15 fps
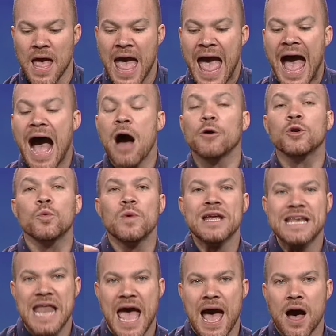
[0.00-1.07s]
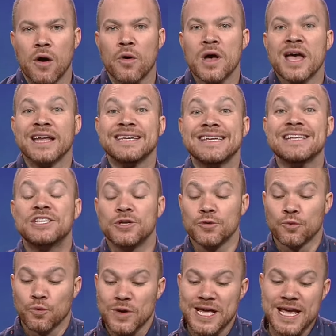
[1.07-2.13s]
how do we now need to
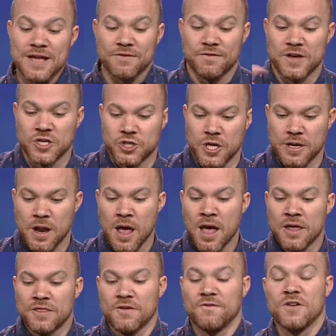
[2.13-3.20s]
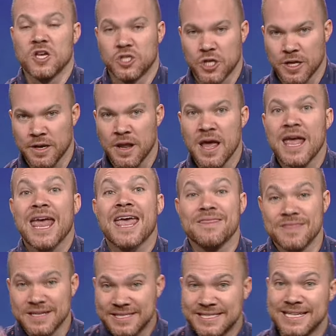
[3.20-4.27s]
re-envision the vision
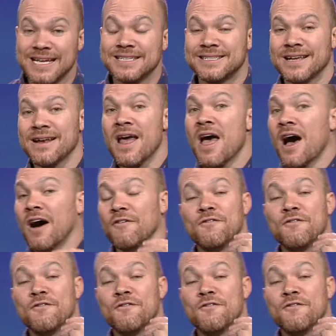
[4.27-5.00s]
in this season of